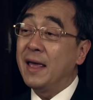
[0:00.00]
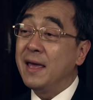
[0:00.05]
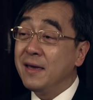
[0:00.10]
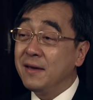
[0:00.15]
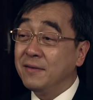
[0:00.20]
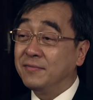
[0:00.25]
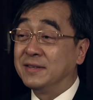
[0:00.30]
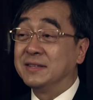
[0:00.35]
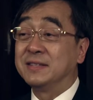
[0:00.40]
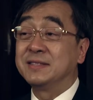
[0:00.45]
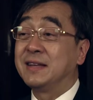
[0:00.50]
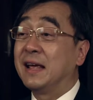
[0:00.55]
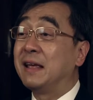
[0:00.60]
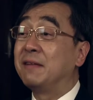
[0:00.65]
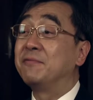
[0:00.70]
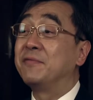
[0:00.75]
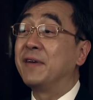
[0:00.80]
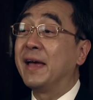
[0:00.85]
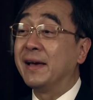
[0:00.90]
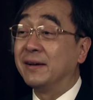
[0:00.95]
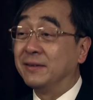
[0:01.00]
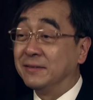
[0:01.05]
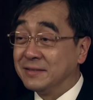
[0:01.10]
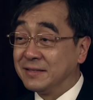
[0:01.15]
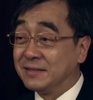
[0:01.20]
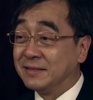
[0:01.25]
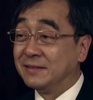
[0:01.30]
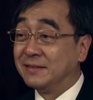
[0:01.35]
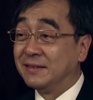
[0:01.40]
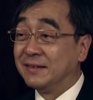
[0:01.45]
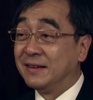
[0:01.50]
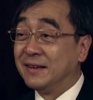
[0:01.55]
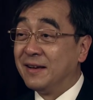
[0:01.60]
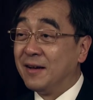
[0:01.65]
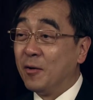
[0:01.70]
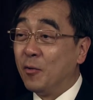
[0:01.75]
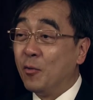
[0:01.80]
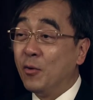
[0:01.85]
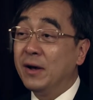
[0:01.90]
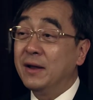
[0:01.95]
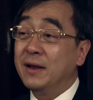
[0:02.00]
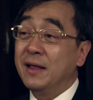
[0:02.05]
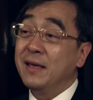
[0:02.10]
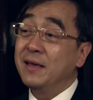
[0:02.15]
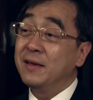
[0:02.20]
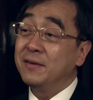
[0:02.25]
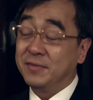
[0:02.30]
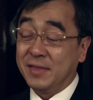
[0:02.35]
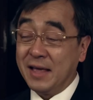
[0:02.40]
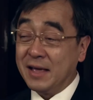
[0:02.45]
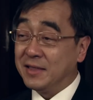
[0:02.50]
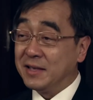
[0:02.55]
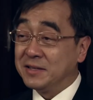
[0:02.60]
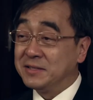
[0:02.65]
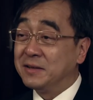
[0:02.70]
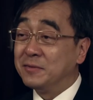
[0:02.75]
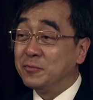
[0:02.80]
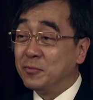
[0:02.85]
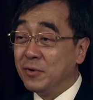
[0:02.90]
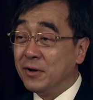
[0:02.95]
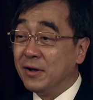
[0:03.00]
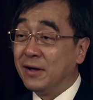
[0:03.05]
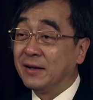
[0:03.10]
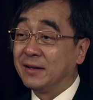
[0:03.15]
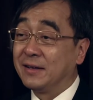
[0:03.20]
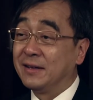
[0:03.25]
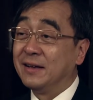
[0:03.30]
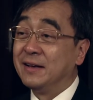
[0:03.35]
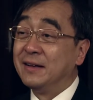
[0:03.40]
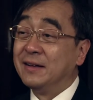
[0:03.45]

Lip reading: if the state fails? What if that doesn't work?